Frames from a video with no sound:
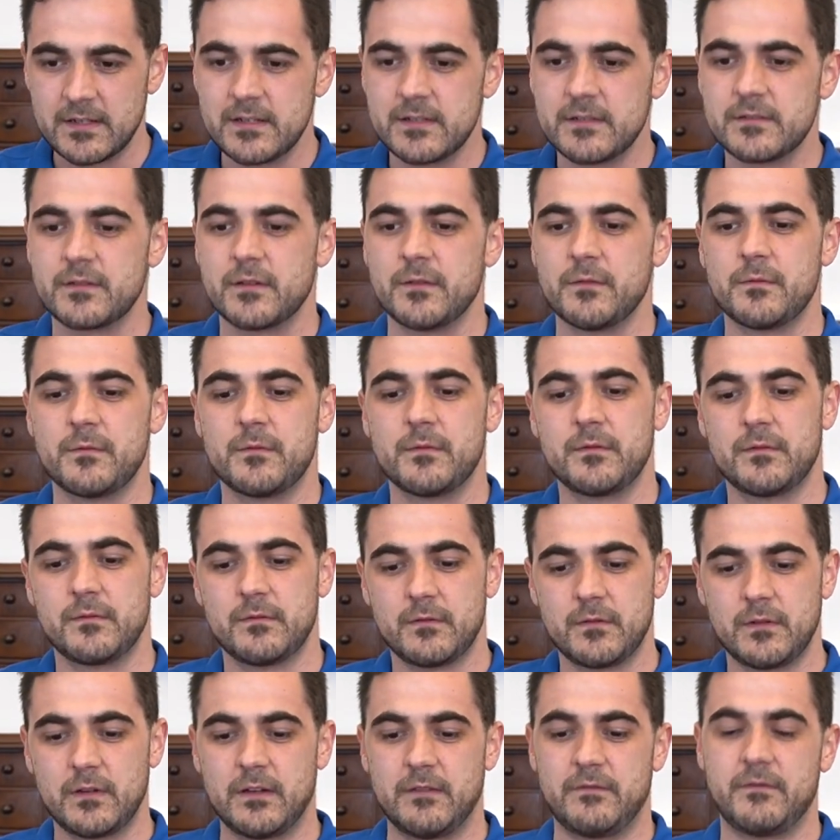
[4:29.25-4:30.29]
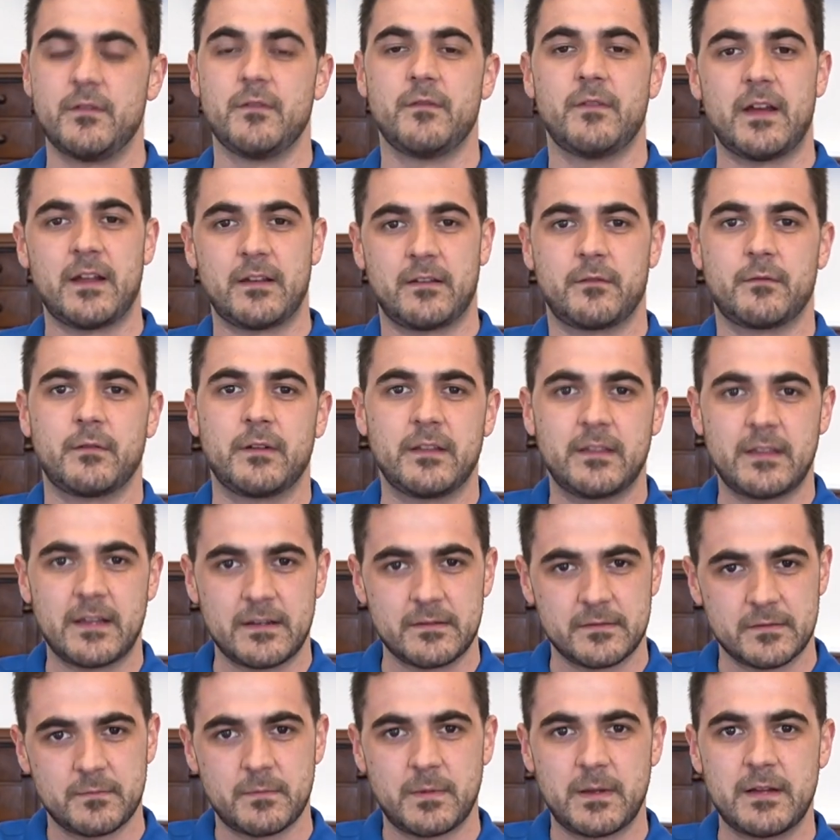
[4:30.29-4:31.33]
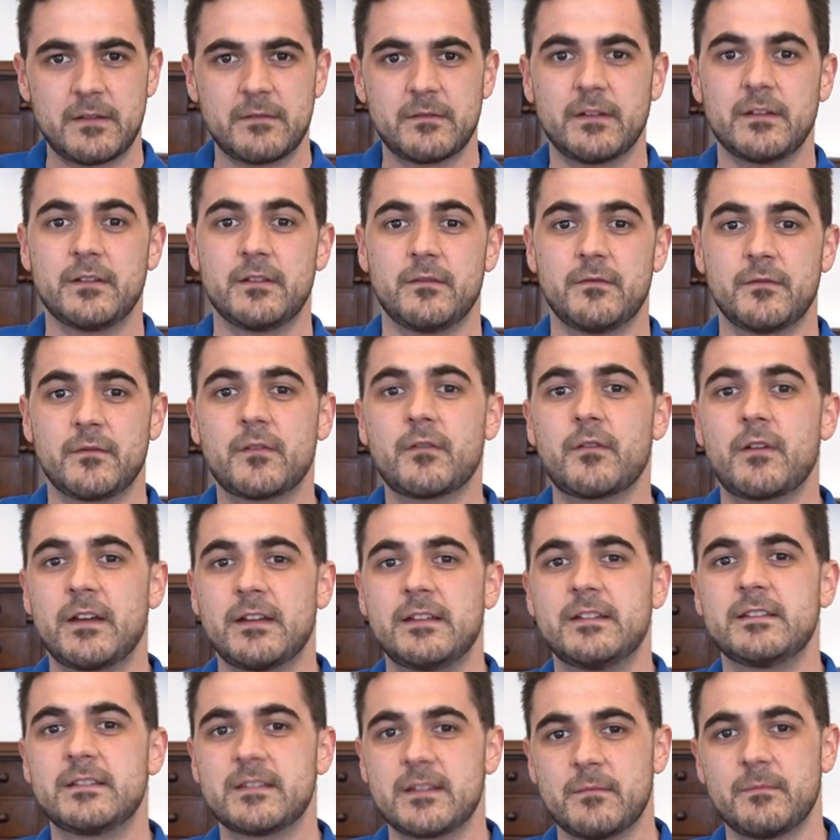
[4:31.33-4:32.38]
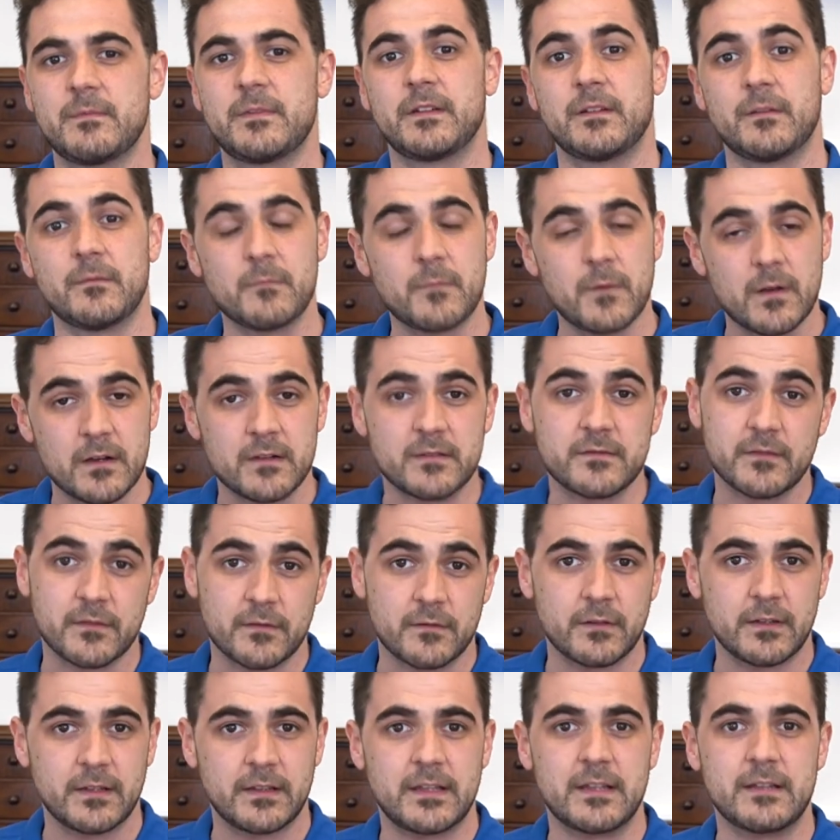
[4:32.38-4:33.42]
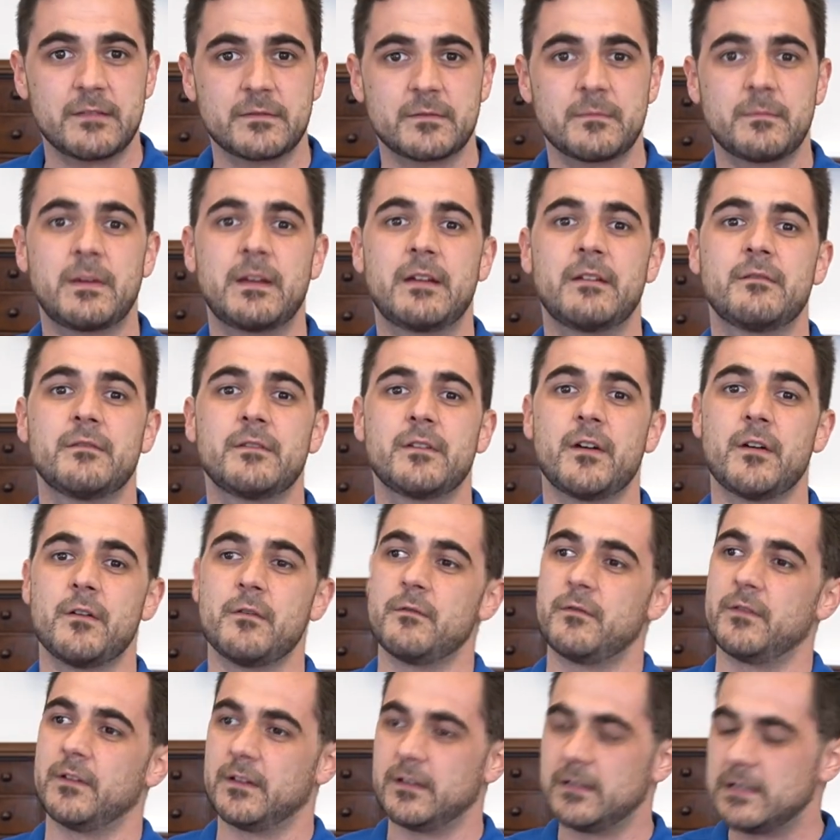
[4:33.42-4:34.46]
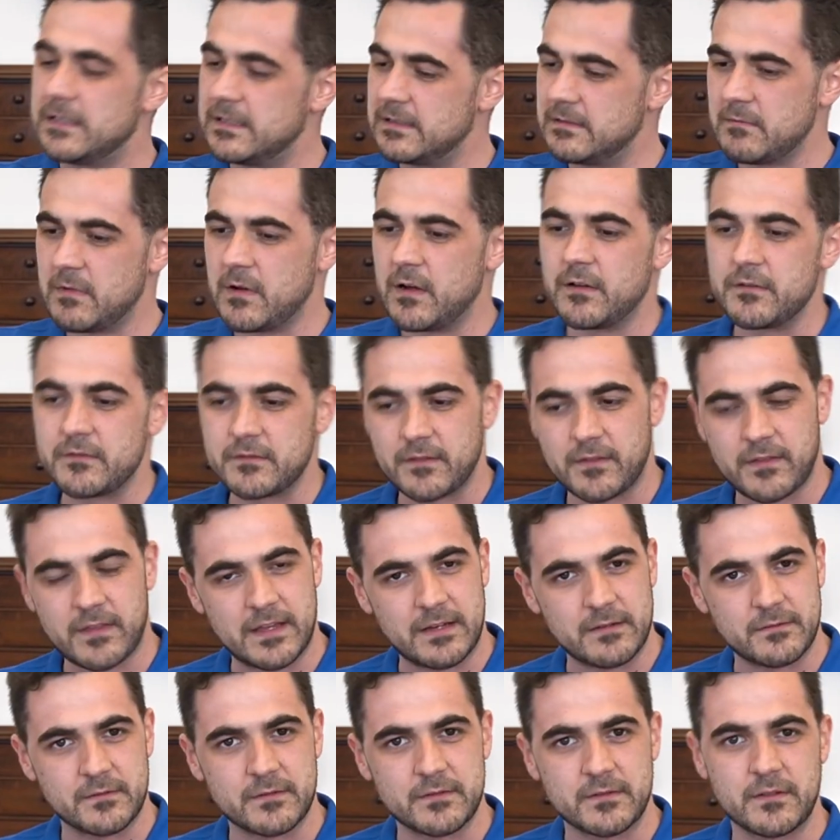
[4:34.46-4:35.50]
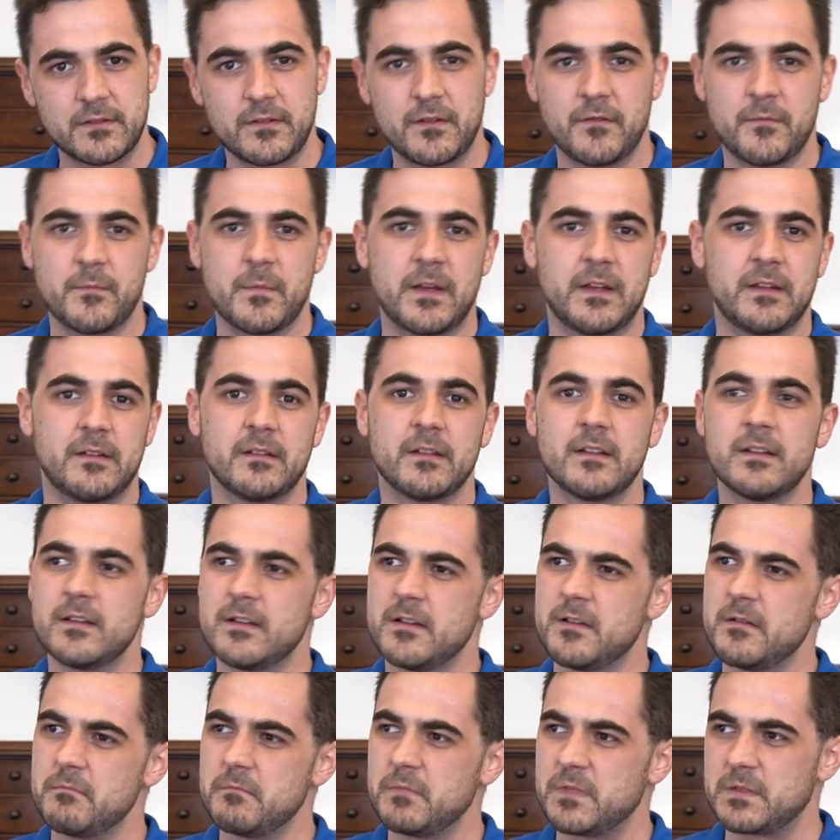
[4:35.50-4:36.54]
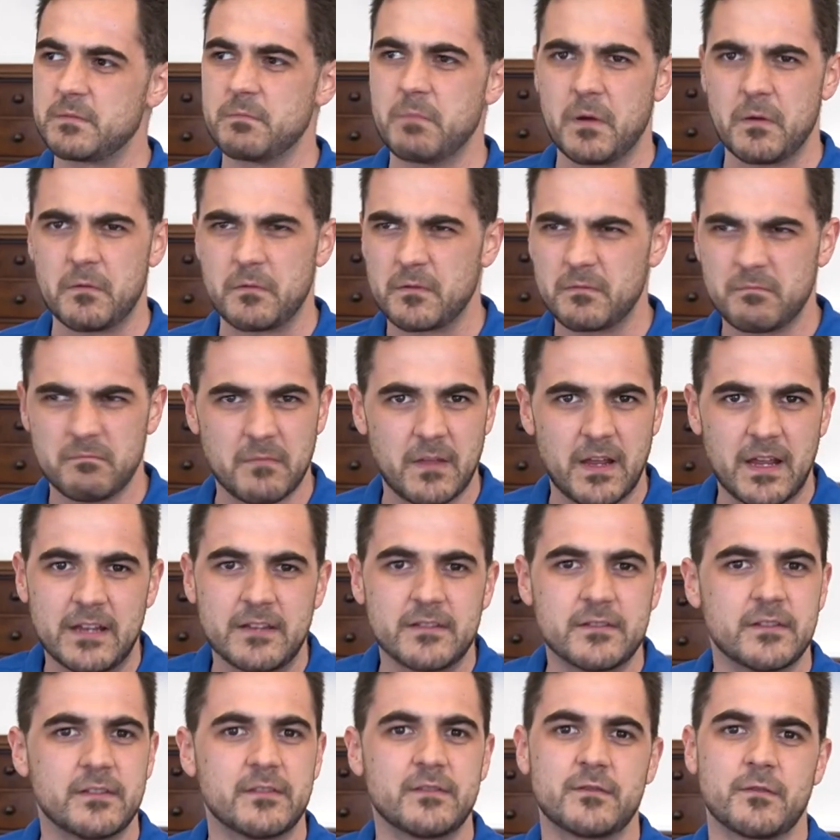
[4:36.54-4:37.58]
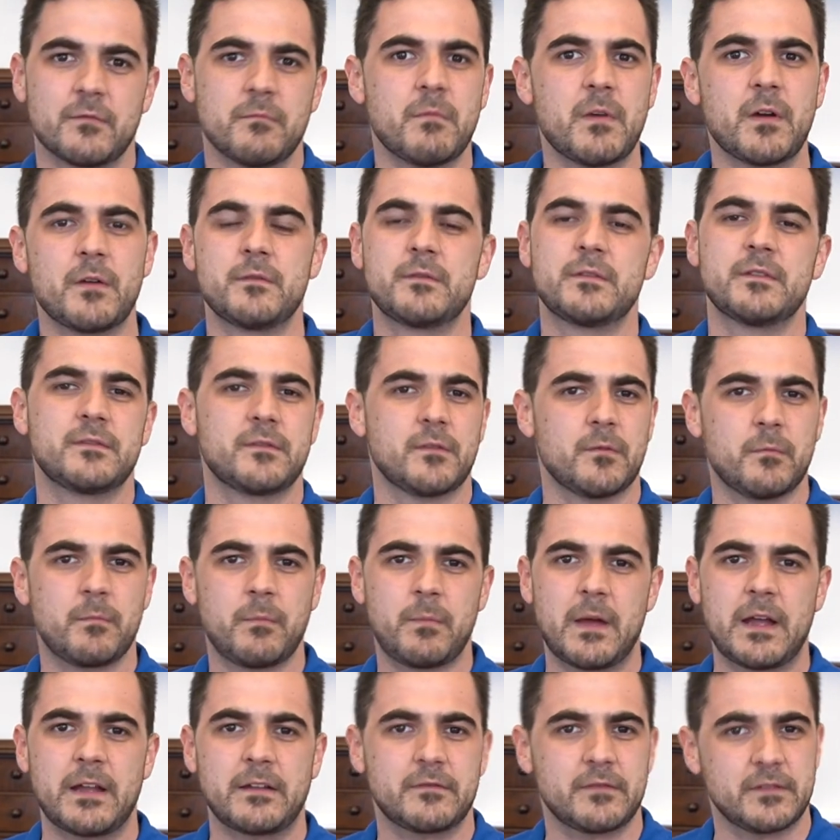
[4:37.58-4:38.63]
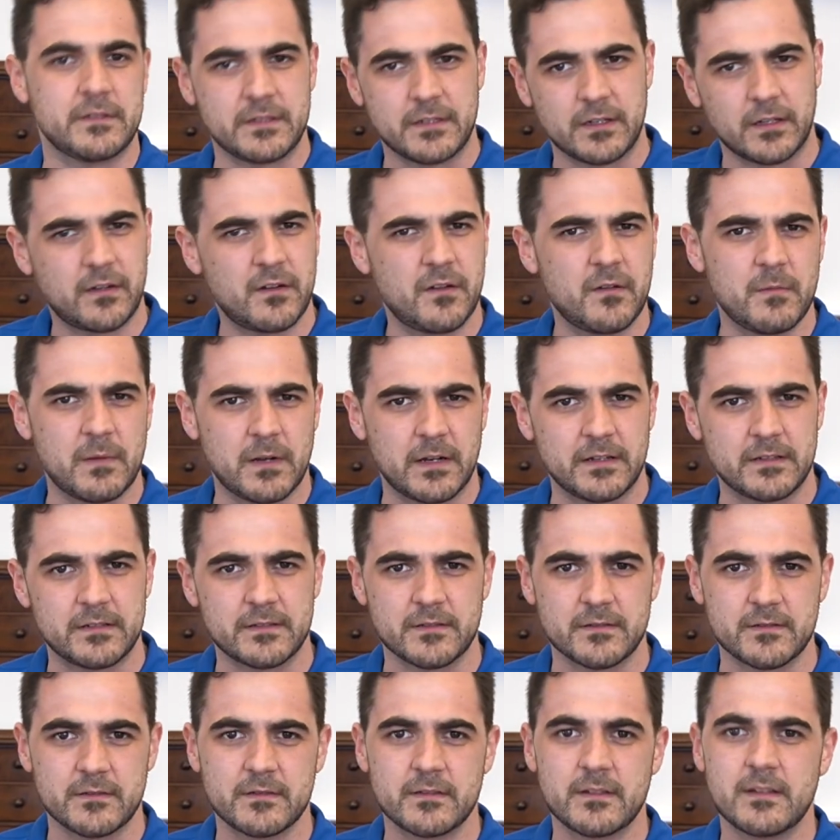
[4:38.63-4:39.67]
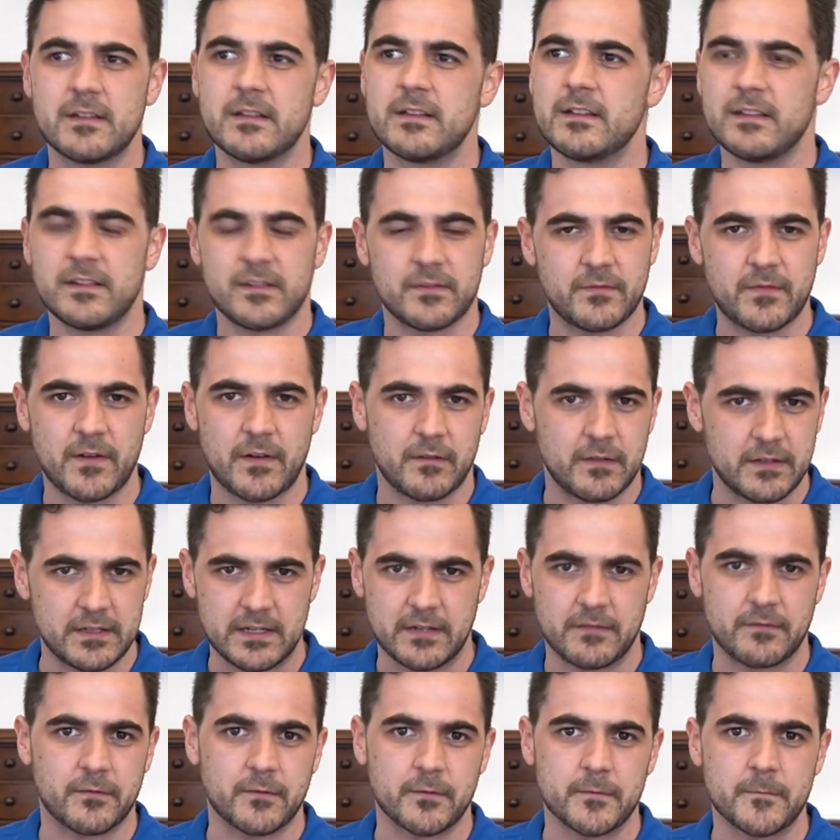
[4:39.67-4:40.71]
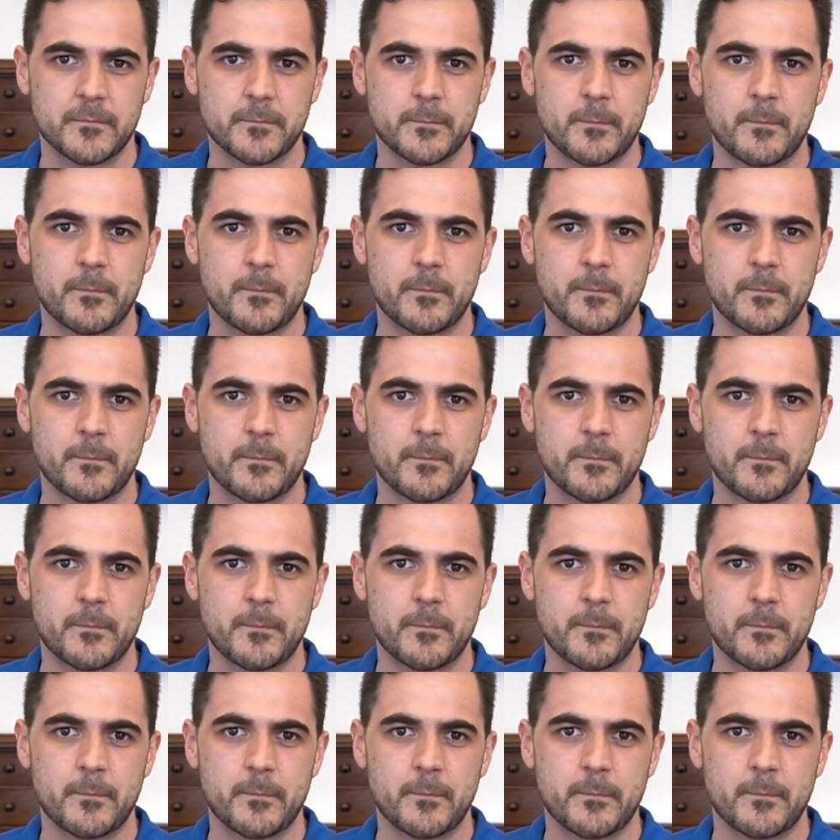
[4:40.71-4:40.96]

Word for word: So if you've had three thousand pounds and you've created something that works with three thousand pounds over hundreds of thousands, and you've made bespoke engines or motors or batteries and accumulators, it's very different.